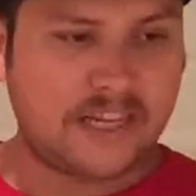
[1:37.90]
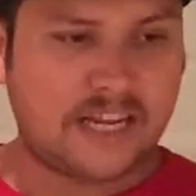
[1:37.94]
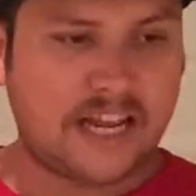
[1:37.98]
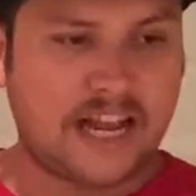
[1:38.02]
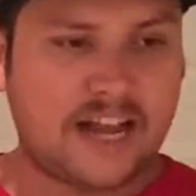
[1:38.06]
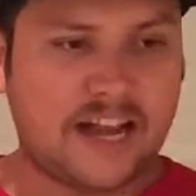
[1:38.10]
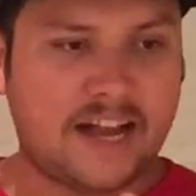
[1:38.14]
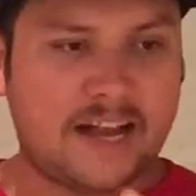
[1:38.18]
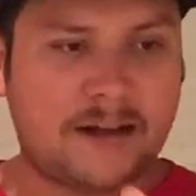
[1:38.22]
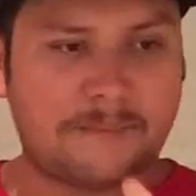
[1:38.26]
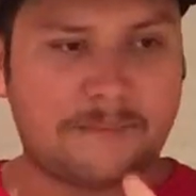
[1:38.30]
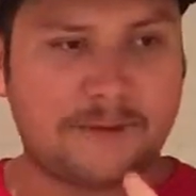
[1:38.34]

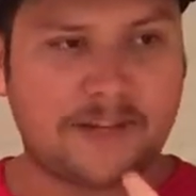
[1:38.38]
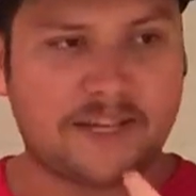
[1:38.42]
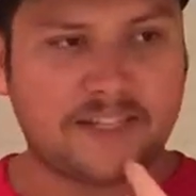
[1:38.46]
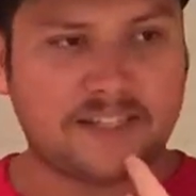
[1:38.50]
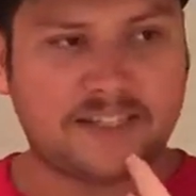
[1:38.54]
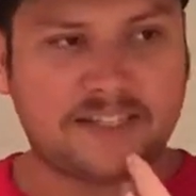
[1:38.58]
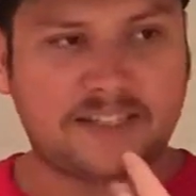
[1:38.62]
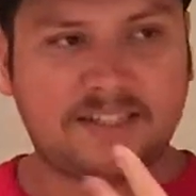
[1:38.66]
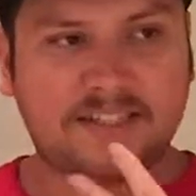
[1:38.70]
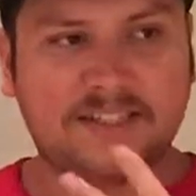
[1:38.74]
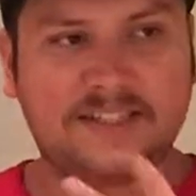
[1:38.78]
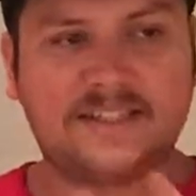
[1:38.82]

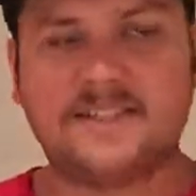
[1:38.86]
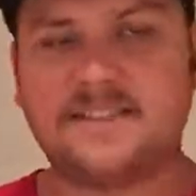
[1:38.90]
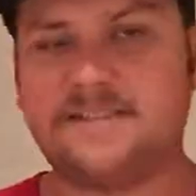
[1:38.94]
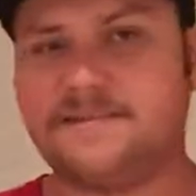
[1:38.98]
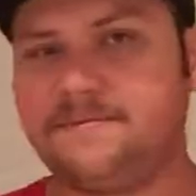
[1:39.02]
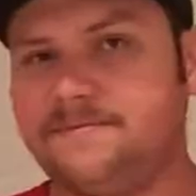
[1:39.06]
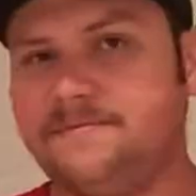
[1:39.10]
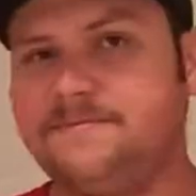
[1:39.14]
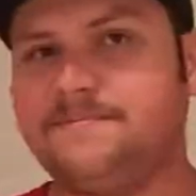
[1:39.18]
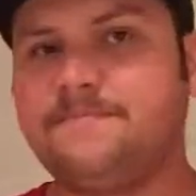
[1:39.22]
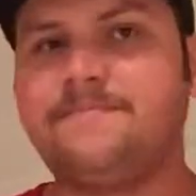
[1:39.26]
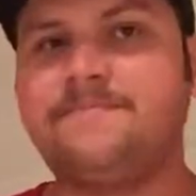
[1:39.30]
It's
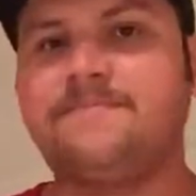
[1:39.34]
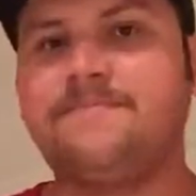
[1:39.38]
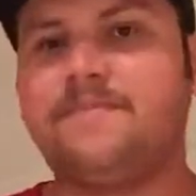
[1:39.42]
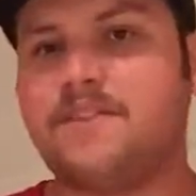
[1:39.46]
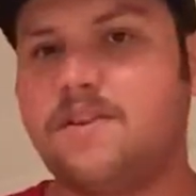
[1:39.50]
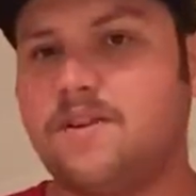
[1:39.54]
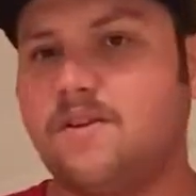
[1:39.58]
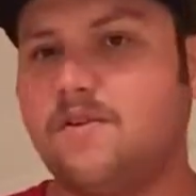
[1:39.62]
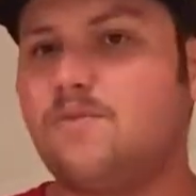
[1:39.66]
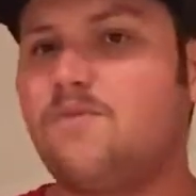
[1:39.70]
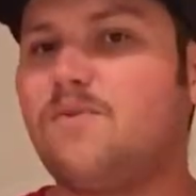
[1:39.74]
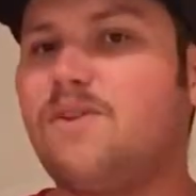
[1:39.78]

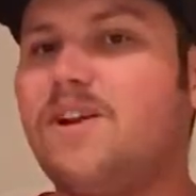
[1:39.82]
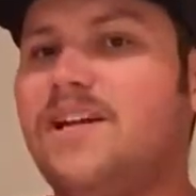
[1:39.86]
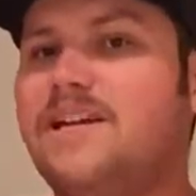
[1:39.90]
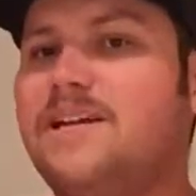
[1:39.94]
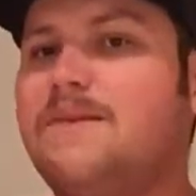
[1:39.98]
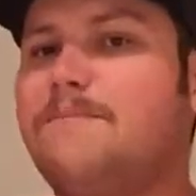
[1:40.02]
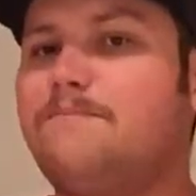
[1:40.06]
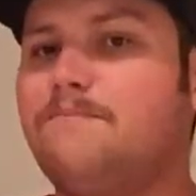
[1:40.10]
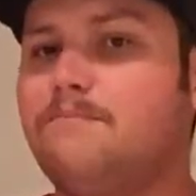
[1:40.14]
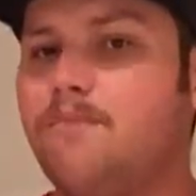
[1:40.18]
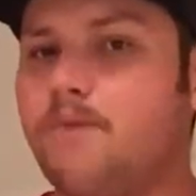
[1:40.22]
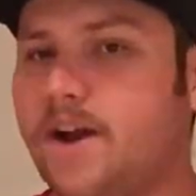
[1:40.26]
a
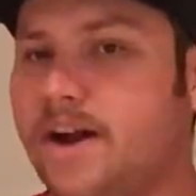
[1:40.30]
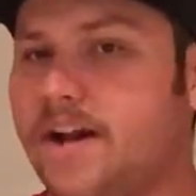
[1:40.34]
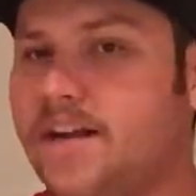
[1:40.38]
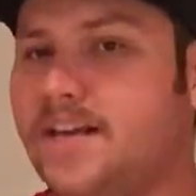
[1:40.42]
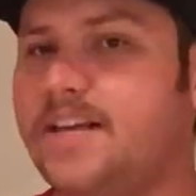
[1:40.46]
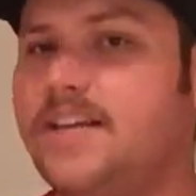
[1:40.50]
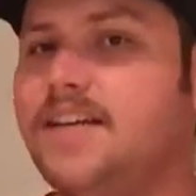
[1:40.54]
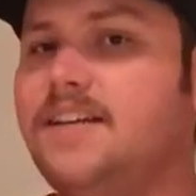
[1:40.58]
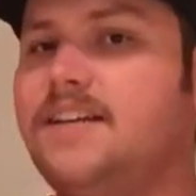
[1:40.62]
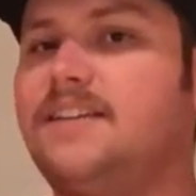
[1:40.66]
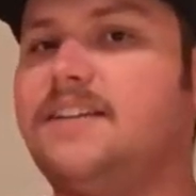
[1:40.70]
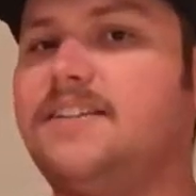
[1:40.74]
really
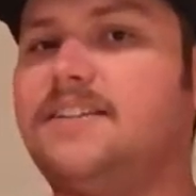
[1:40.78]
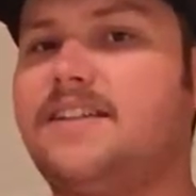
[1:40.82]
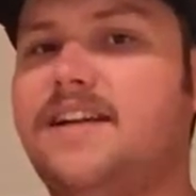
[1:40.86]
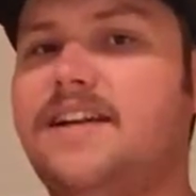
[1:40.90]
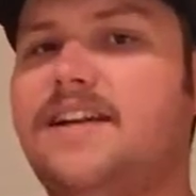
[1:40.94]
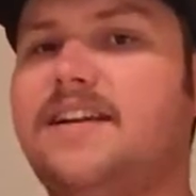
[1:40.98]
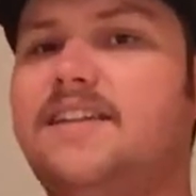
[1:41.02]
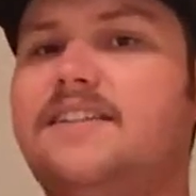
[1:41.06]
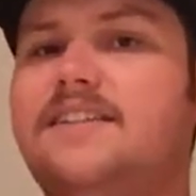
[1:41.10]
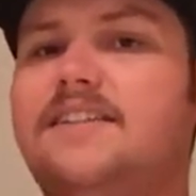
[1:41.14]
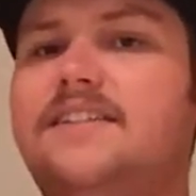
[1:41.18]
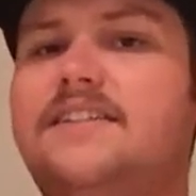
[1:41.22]
bready
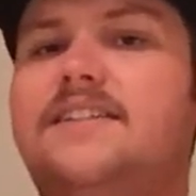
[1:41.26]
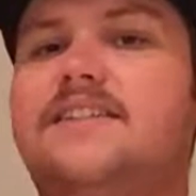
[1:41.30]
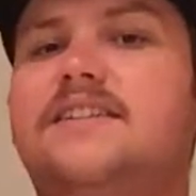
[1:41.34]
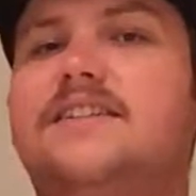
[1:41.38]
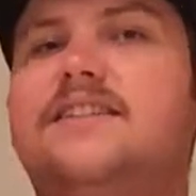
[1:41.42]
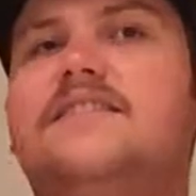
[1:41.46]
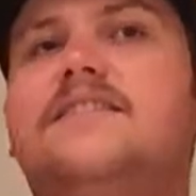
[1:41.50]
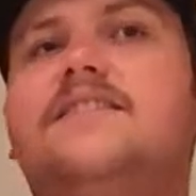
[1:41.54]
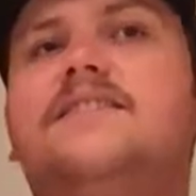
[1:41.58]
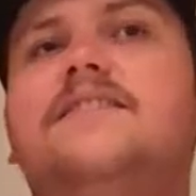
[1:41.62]
taste,